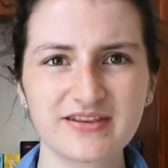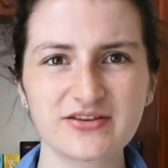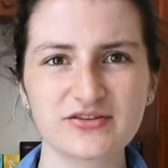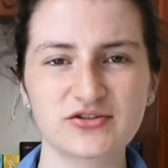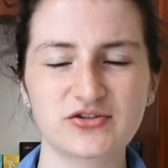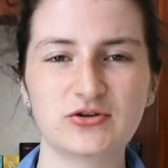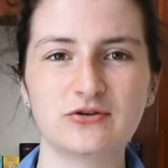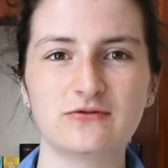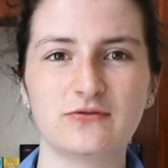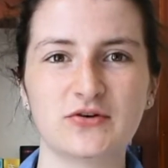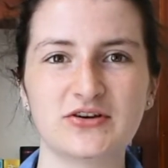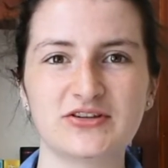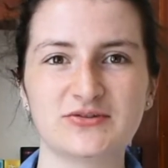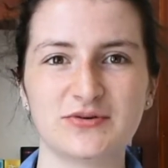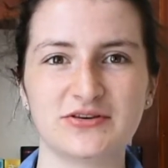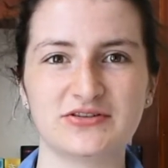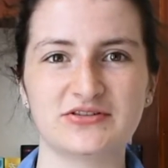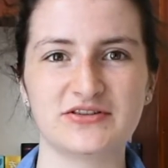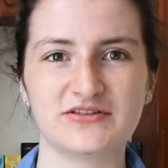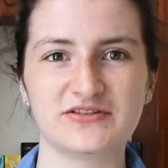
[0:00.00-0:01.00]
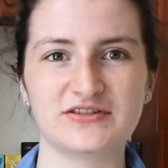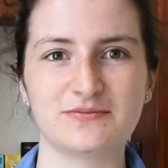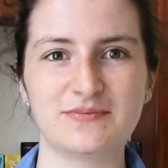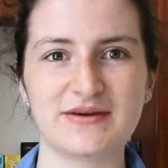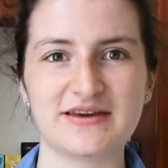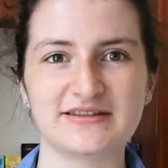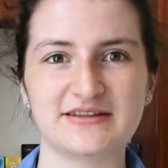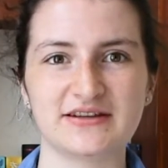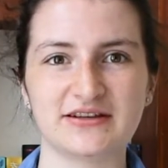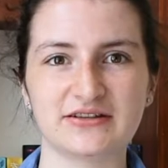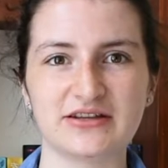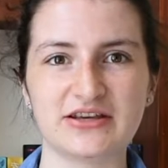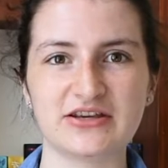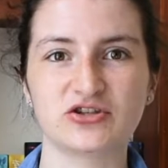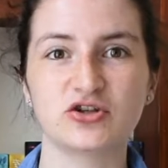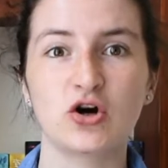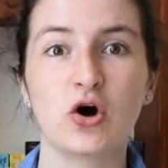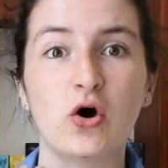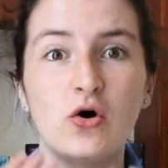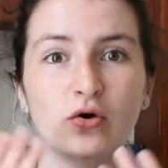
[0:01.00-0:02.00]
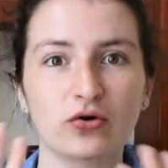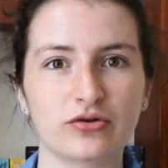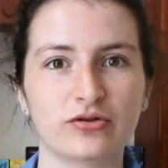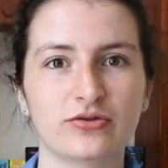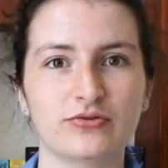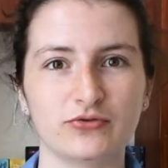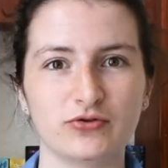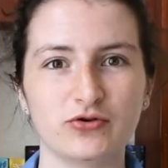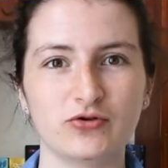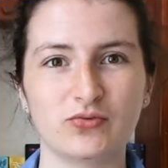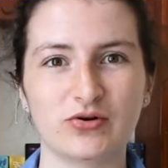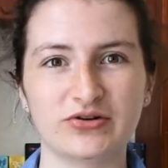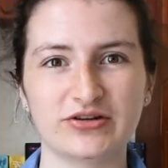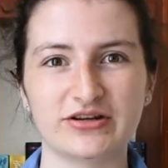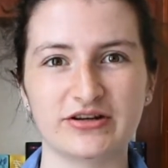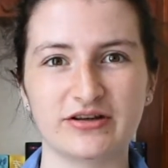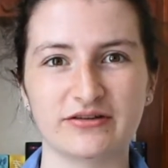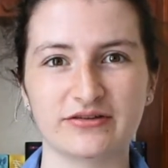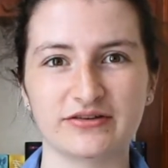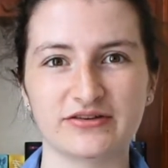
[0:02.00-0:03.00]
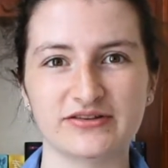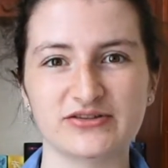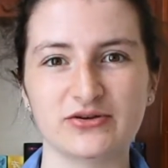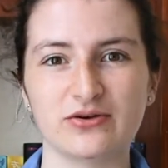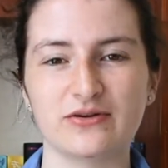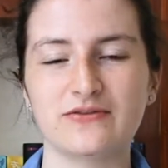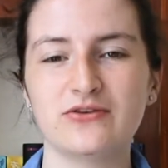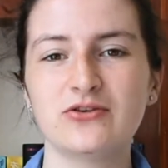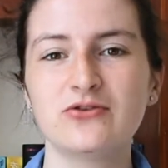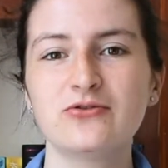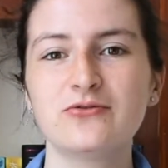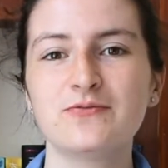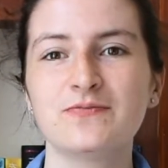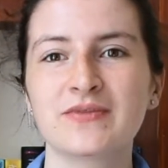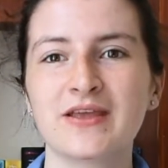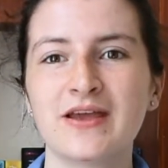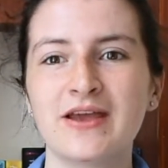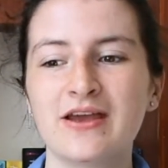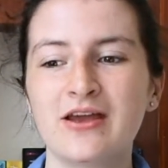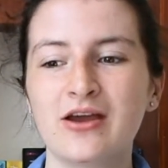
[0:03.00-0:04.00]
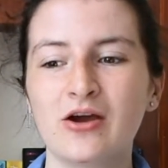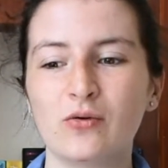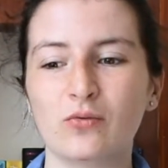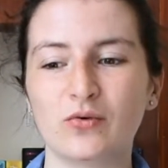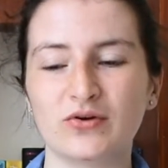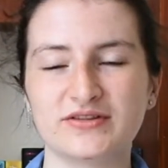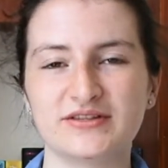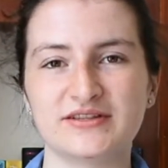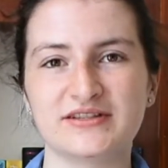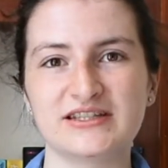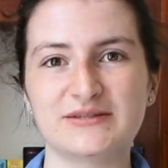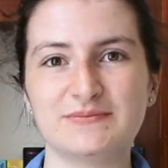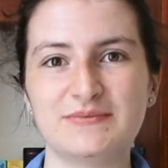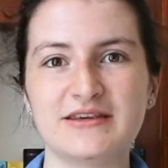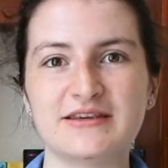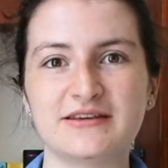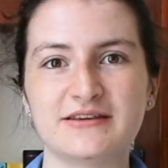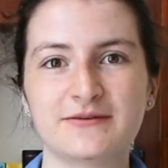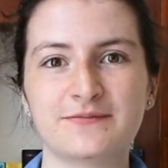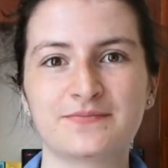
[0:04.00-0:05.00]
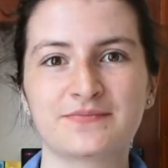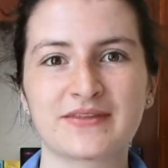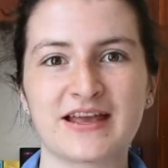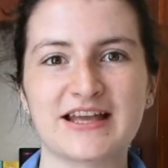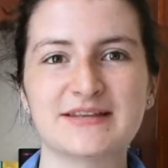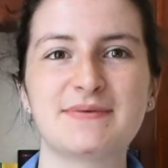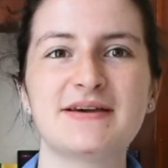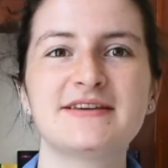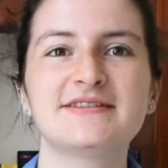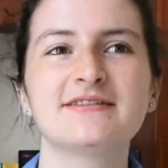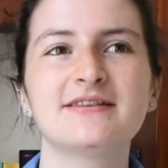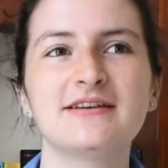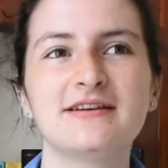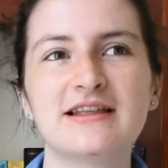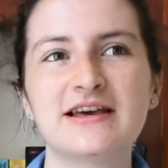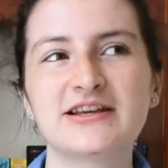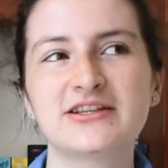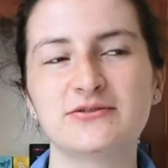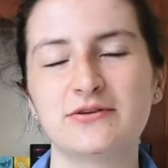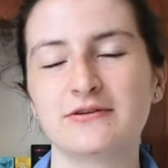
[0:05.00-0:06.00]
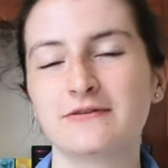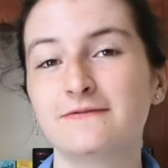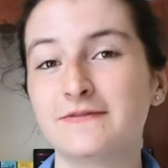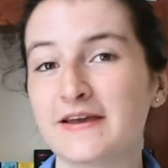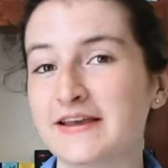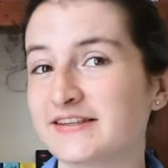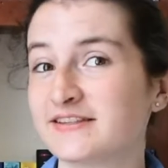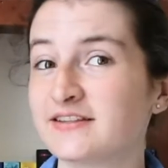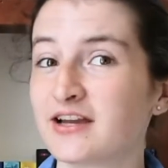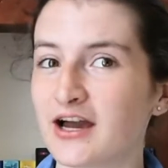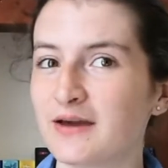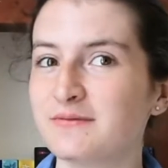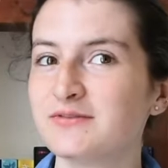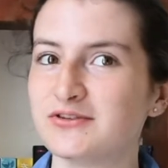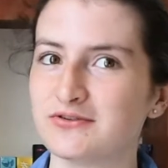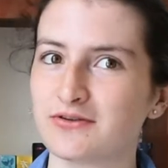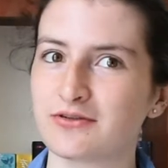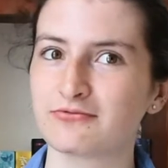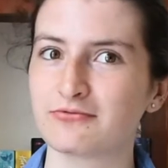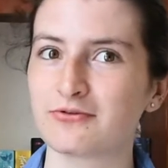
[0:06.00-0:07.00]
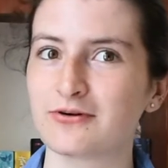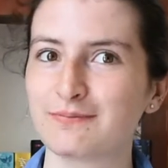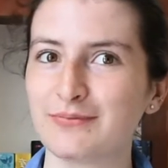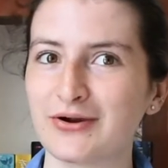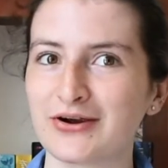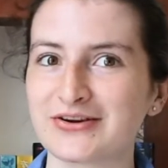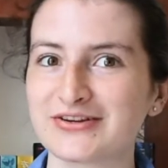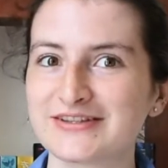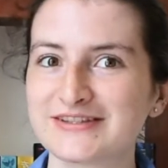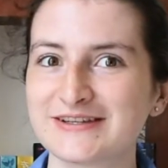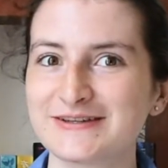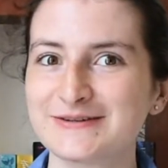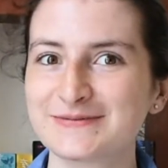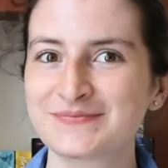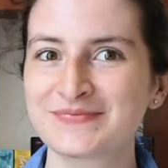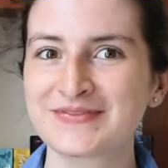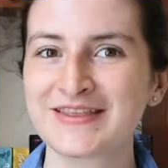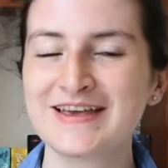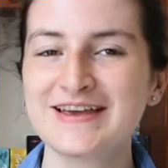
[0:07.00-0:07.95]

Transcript: two voice witches to basically talk through one another. So if you wanted to speak, it's basically like doing FaceTime through a person.